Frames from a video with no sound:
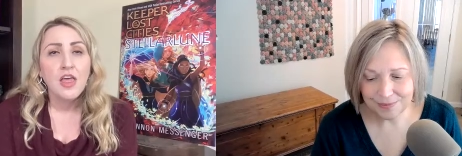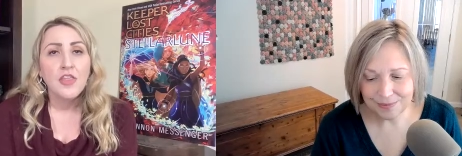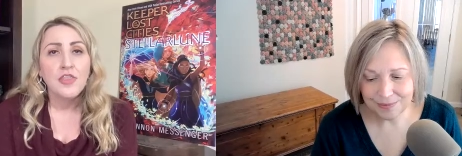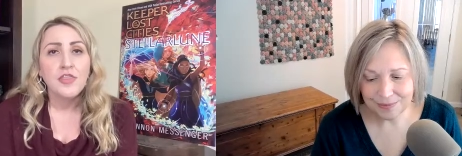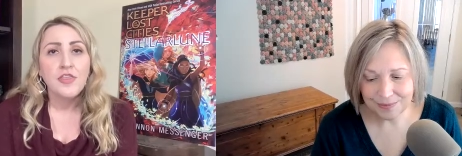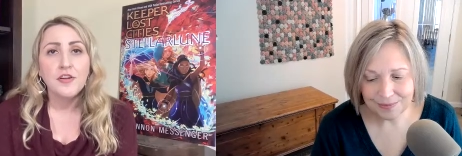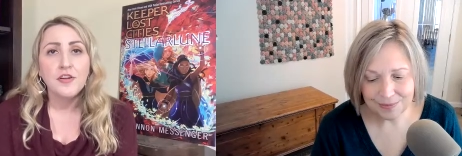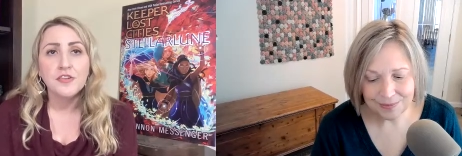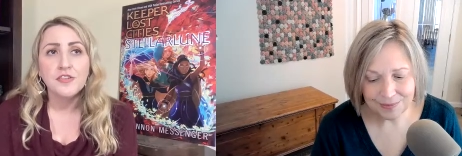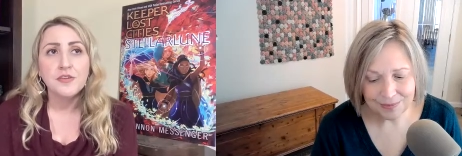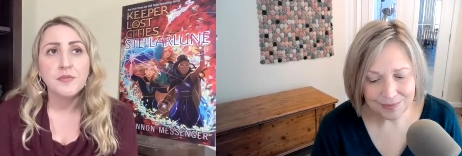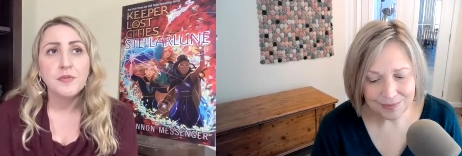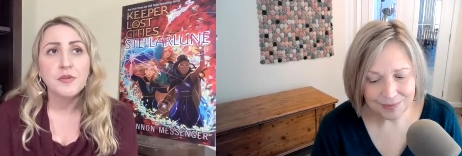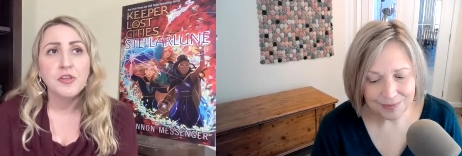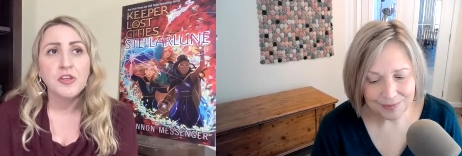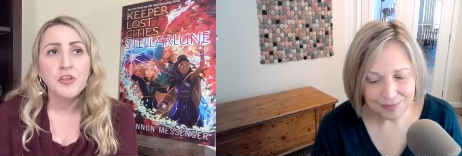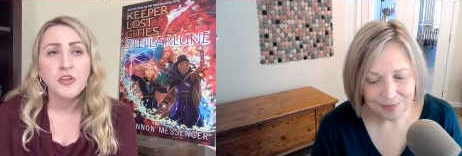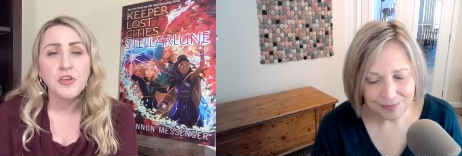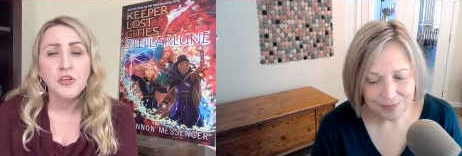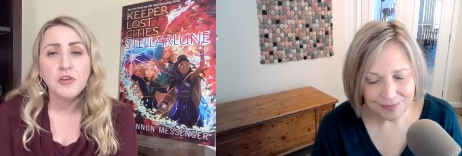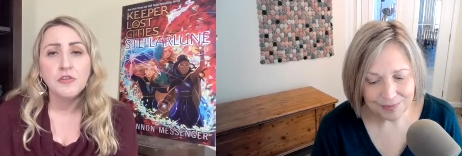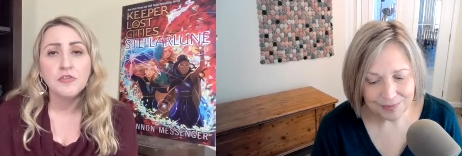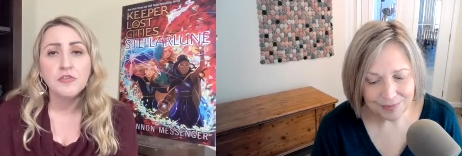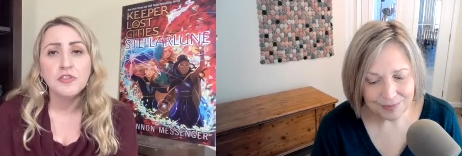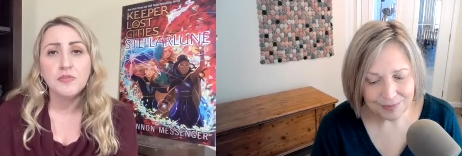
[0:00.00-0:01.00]
Speaker 1: there's a
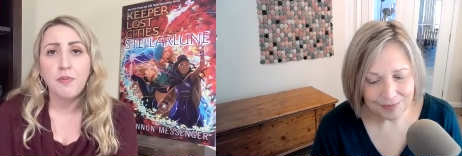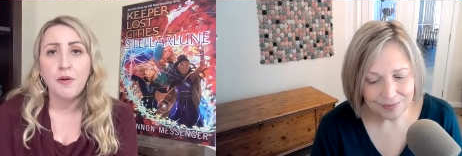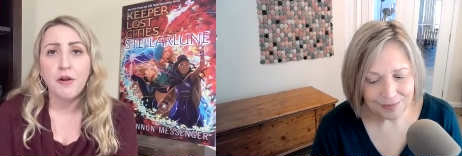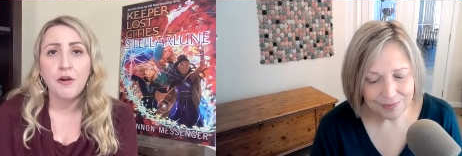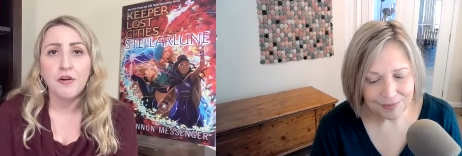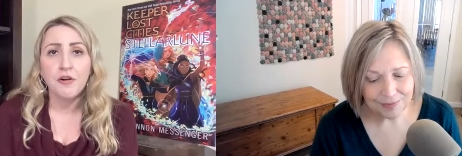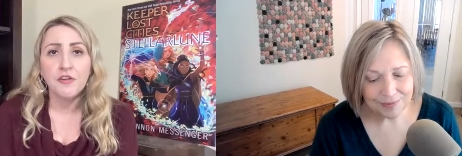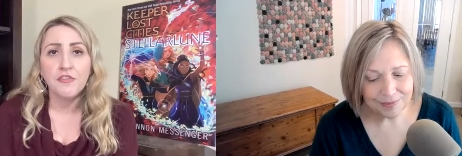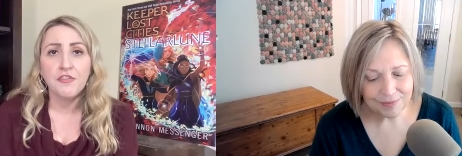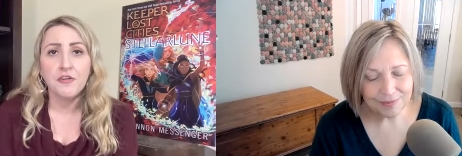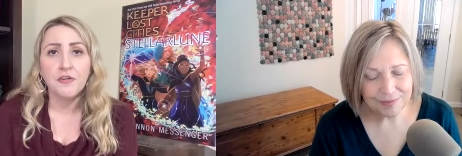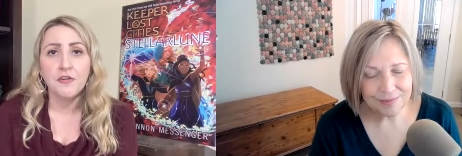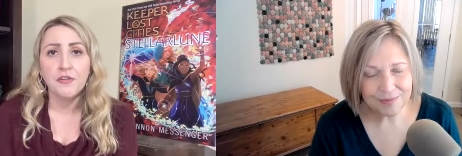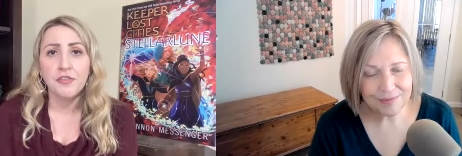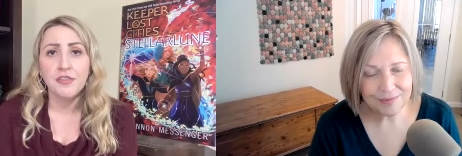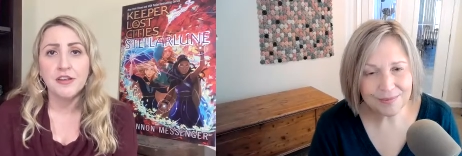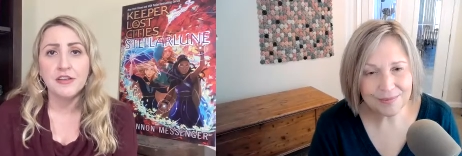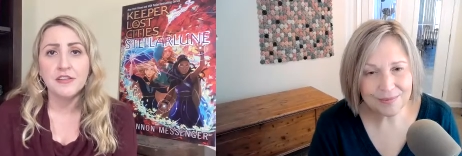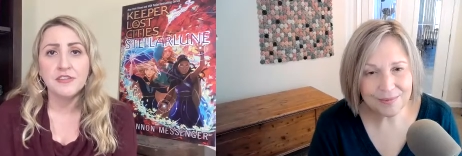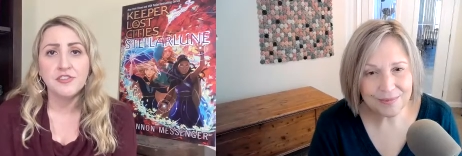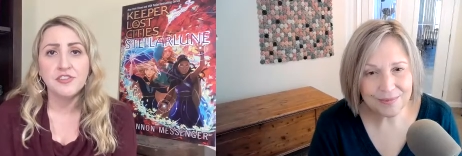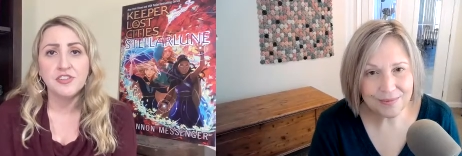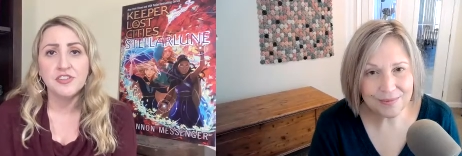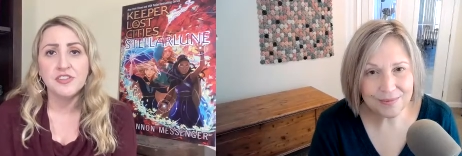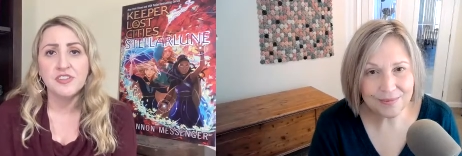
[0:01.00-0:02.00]
huge part of her that
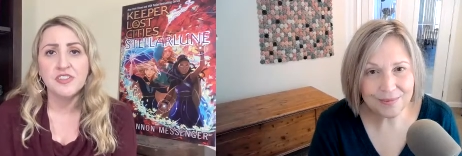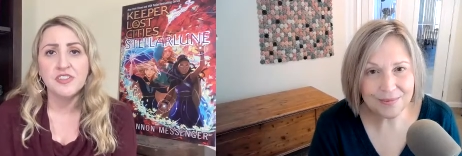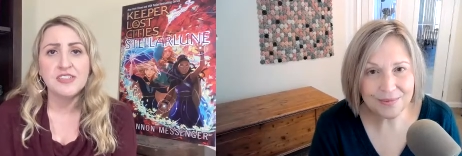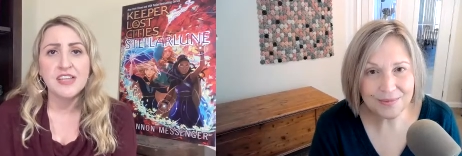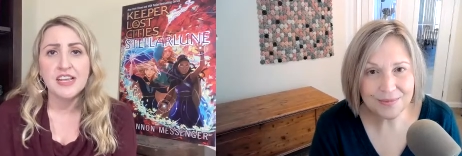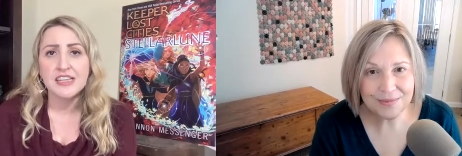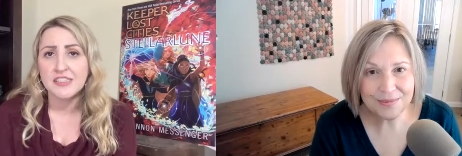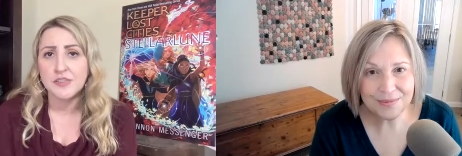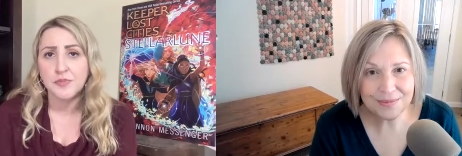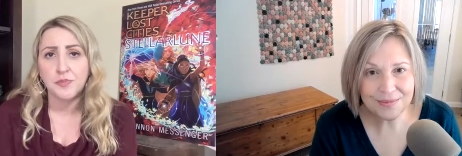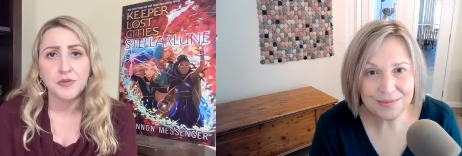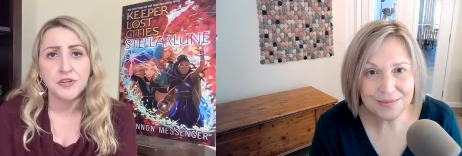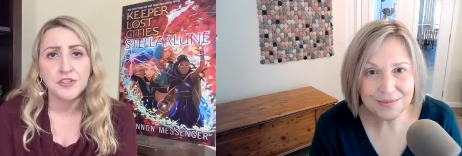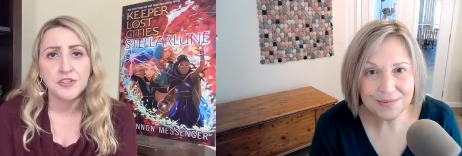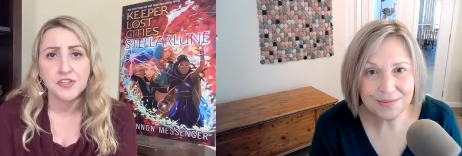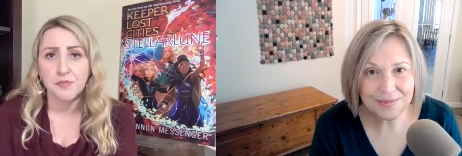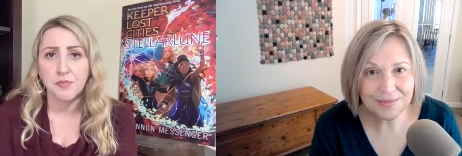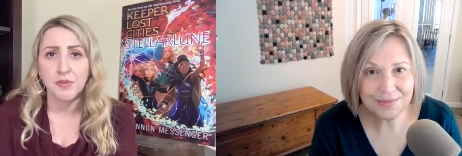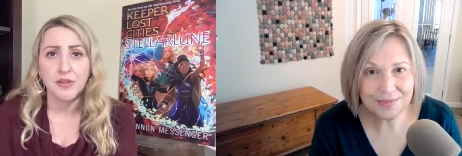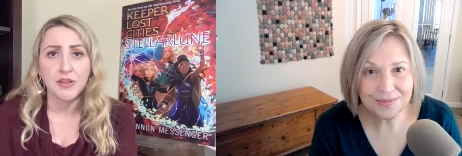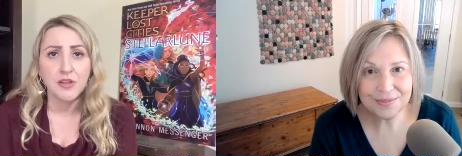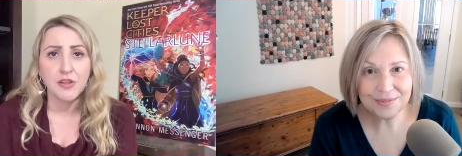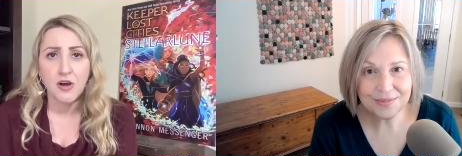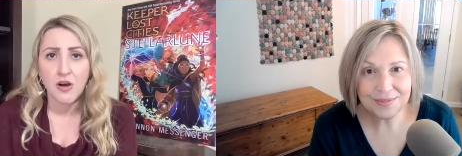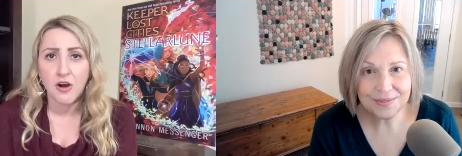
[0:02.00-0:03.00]
is just desperate to
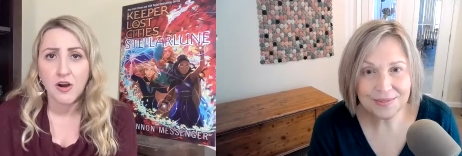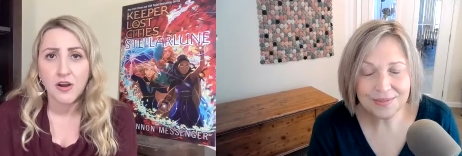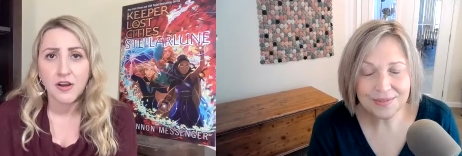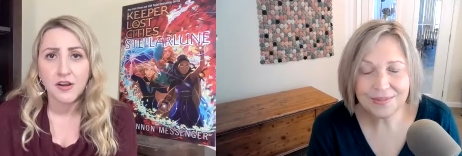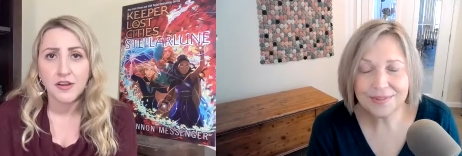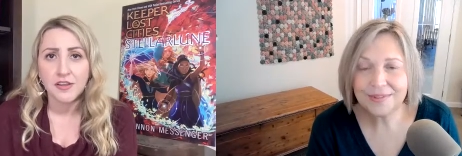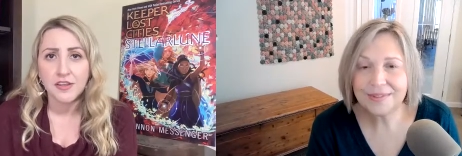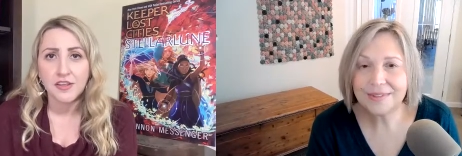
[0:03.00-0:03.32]
belong.